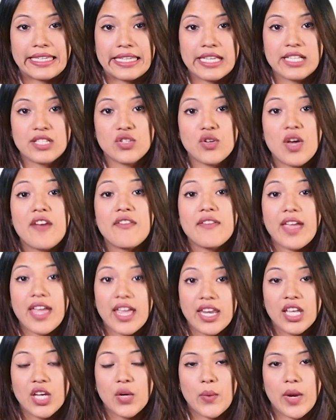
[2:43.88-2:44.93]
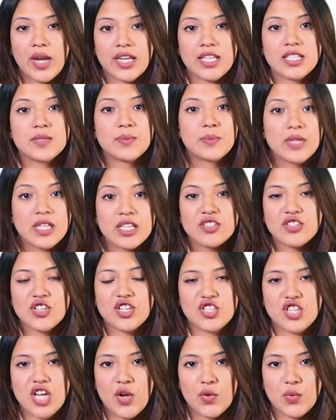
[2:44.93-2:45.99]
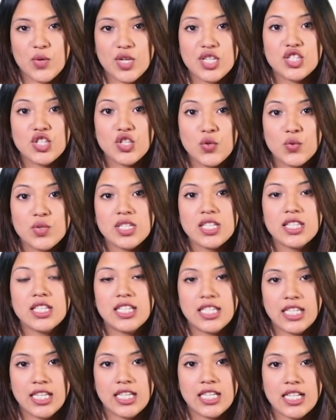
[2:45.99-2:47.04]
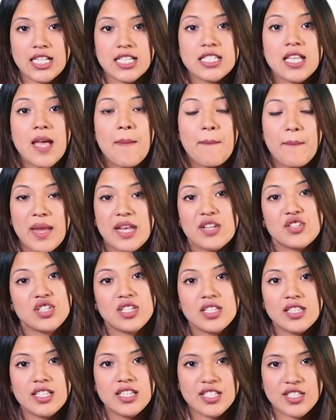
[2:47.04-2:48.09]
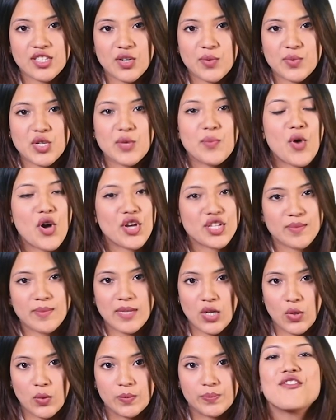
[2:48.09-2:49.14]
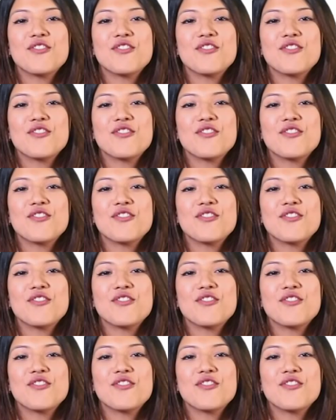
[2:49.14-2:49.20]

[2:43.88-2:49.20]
case you have any queries, please reach out to us using the details mentioned in the description box below.